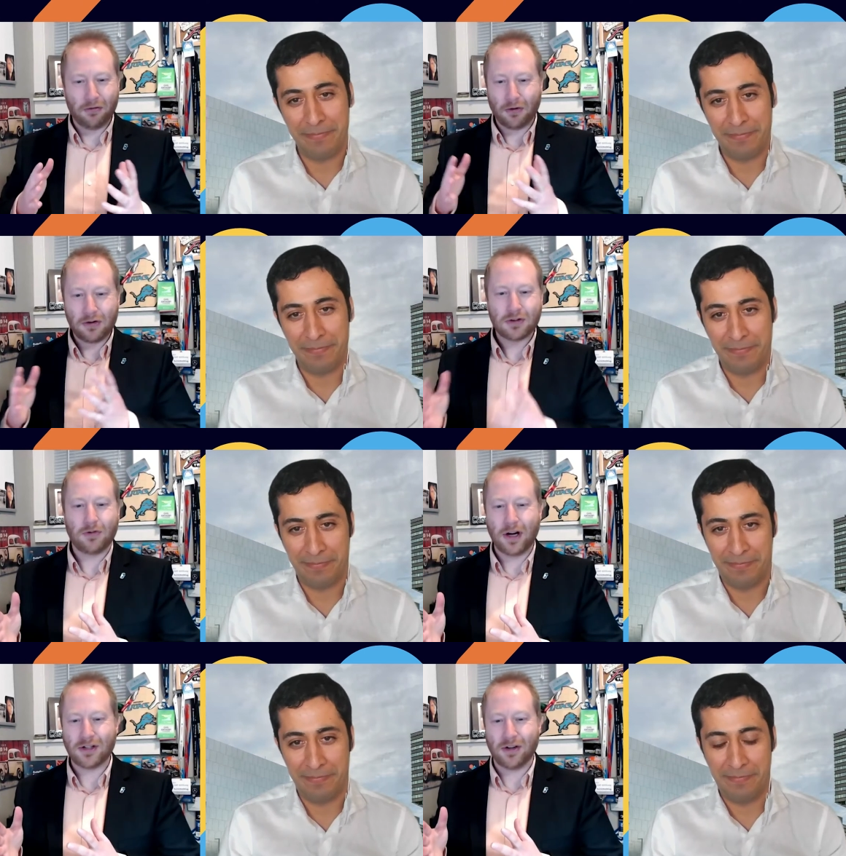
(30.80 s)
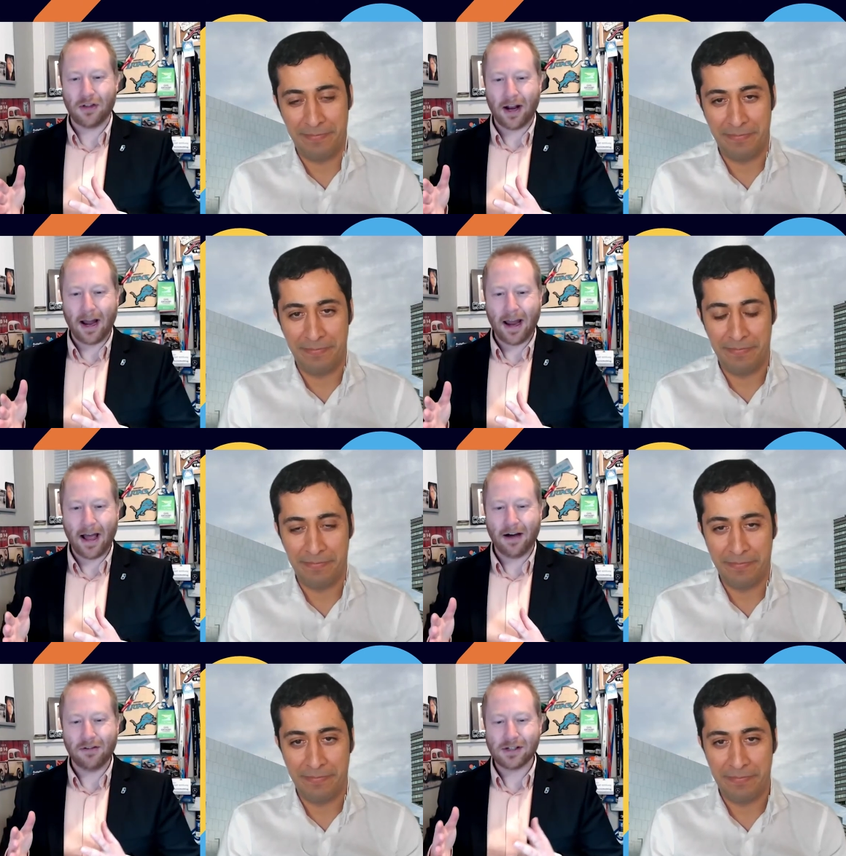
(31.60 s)
Speaker 1: first question that I
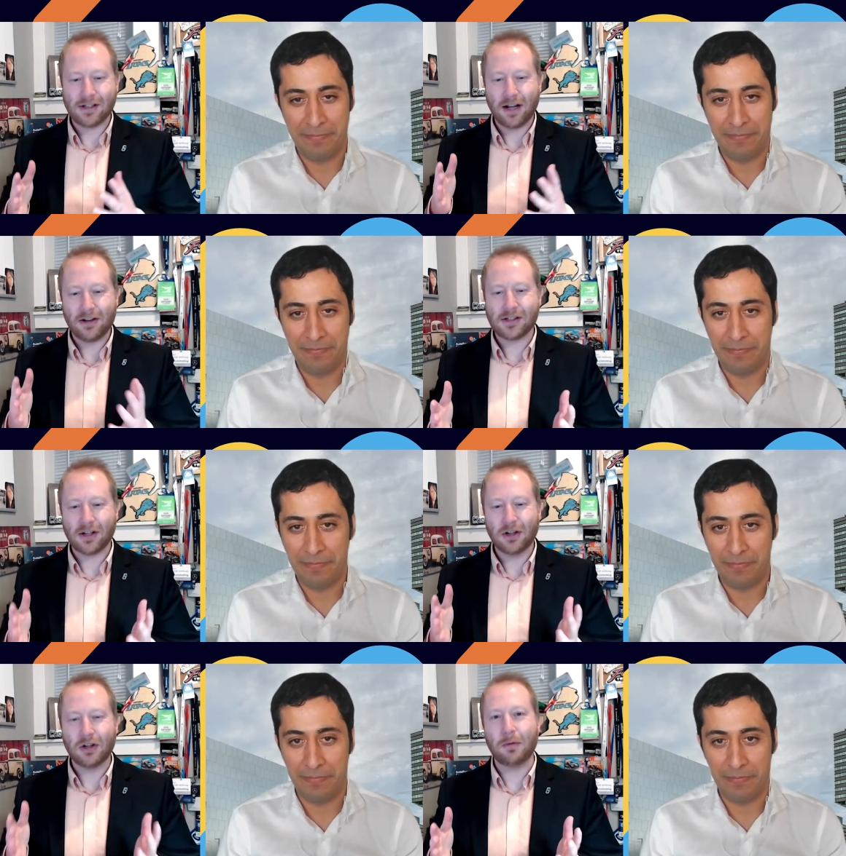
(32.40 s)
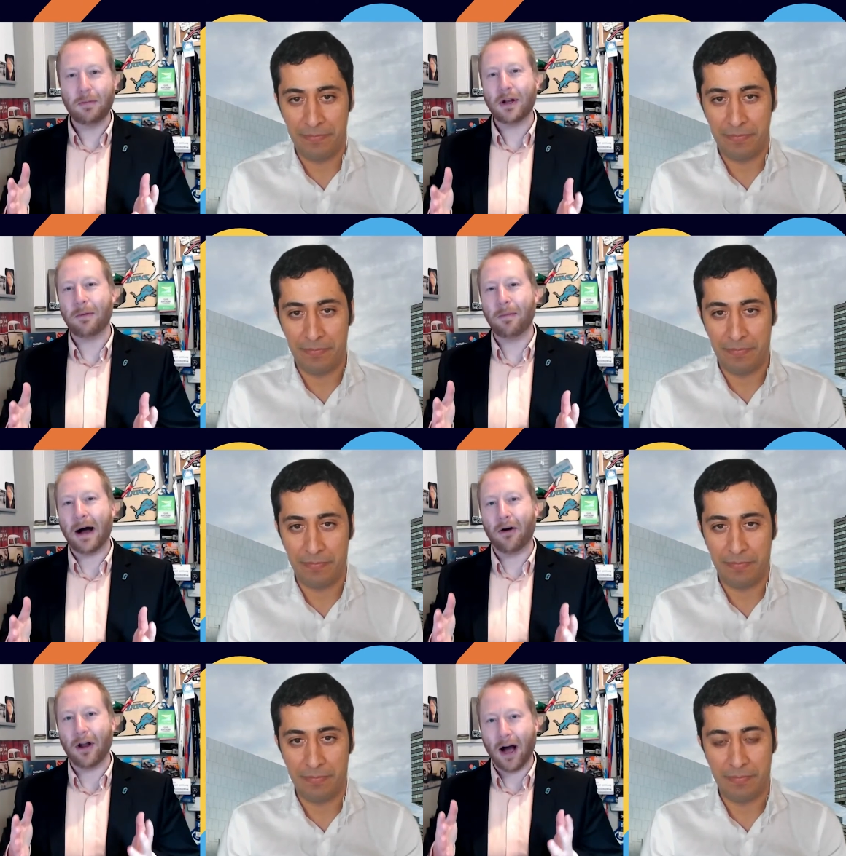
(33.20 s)
have is tell us a little bit
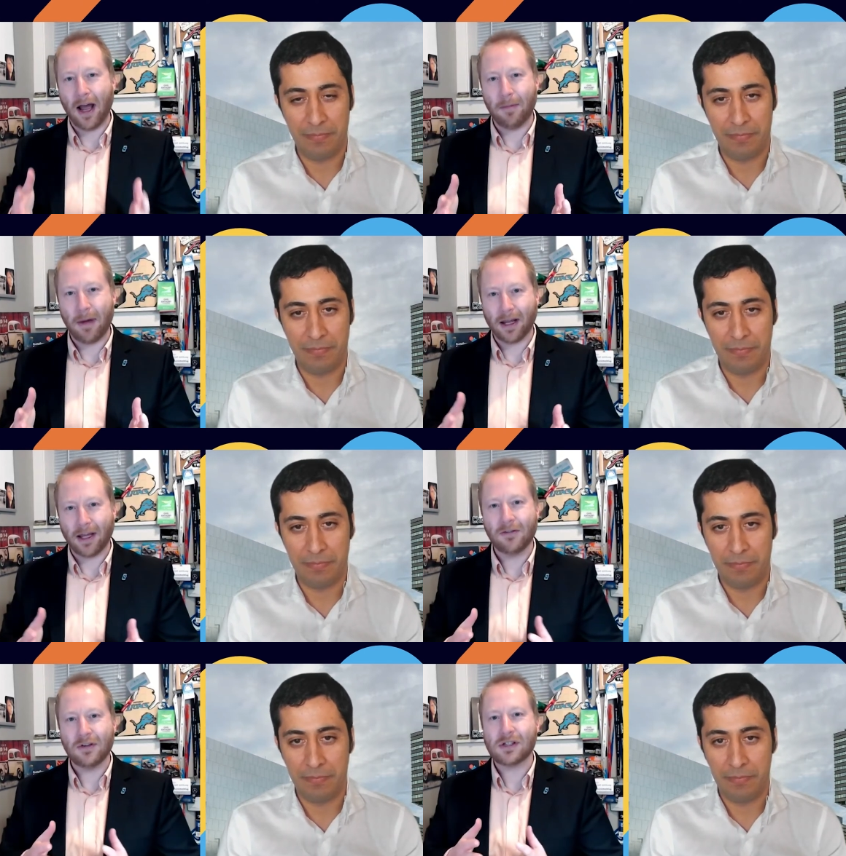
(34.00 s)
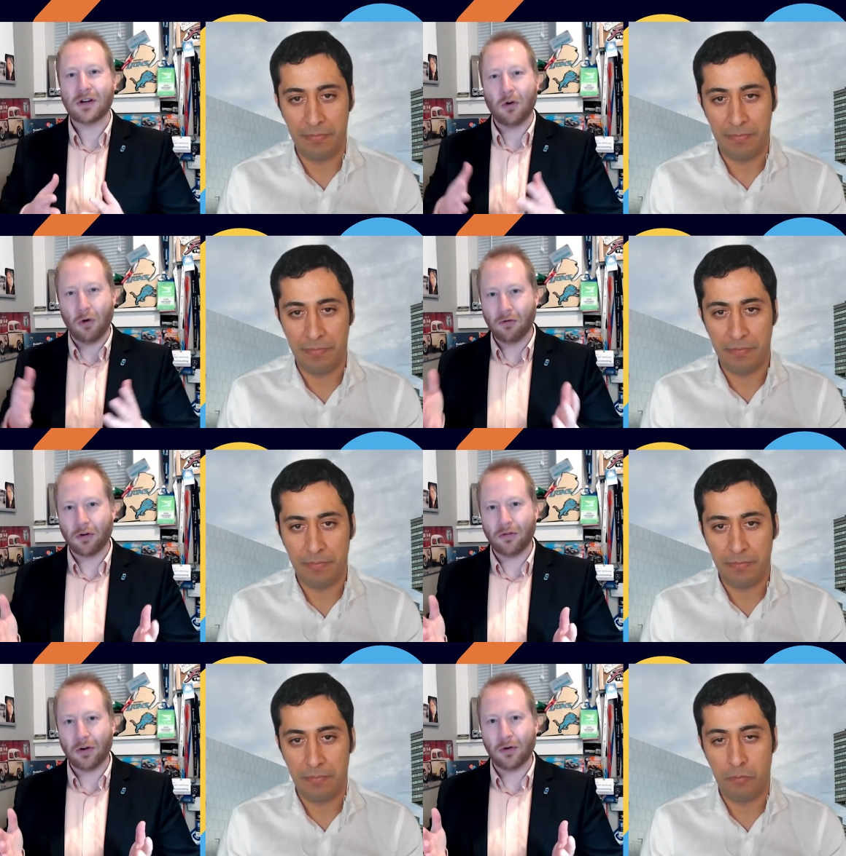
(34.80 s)
about IMEC. Give us an
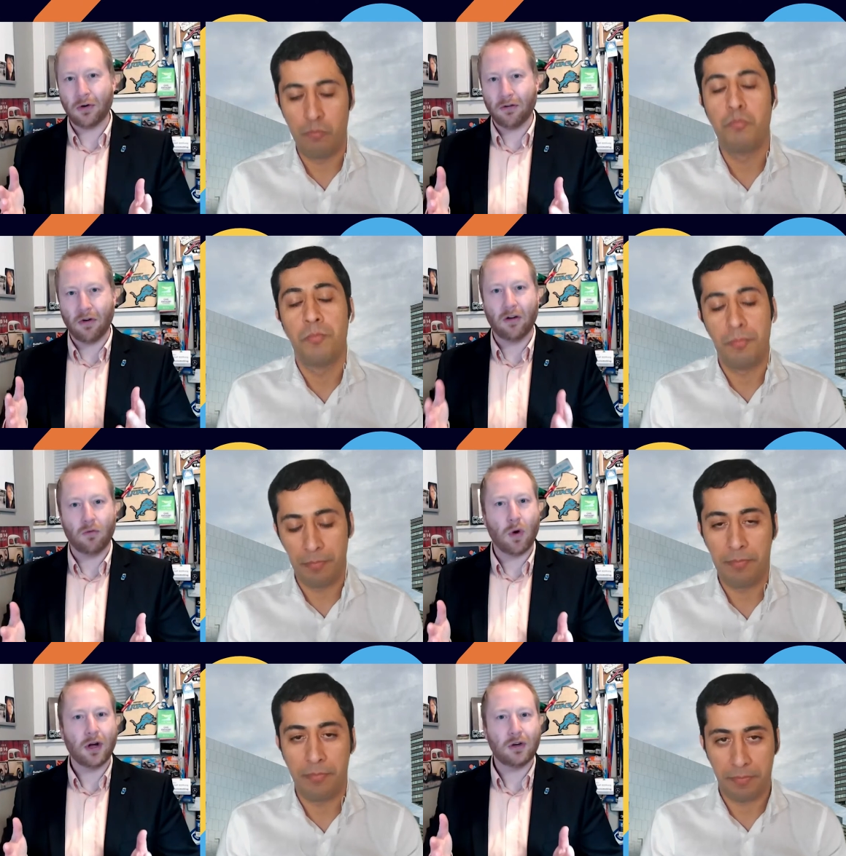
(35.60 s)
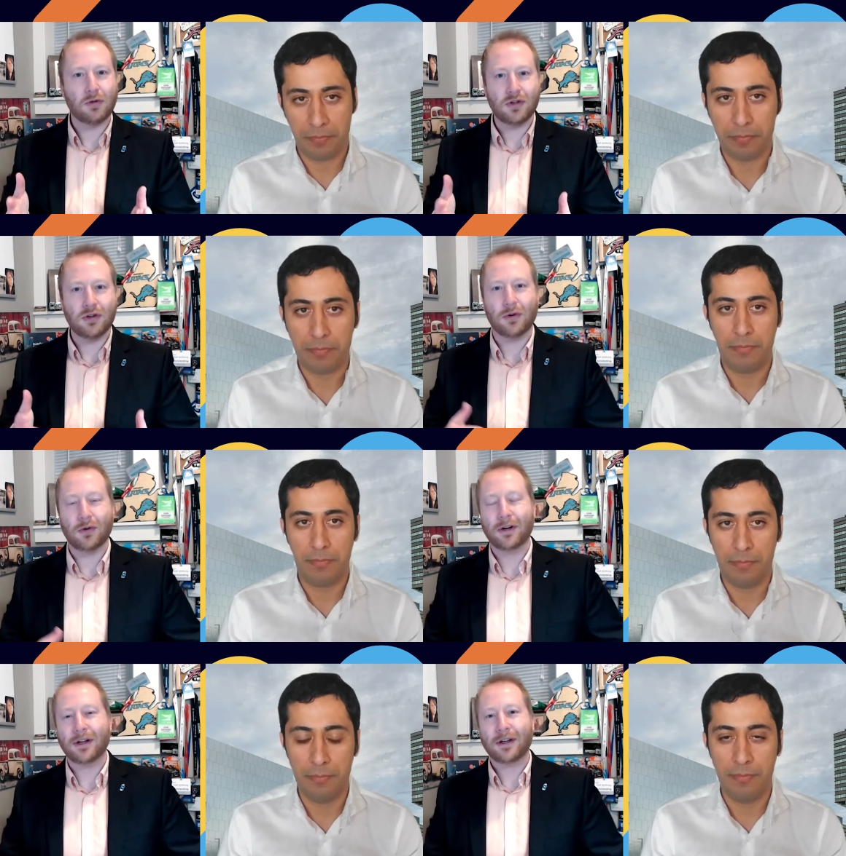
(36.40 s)
overview of, of what you do.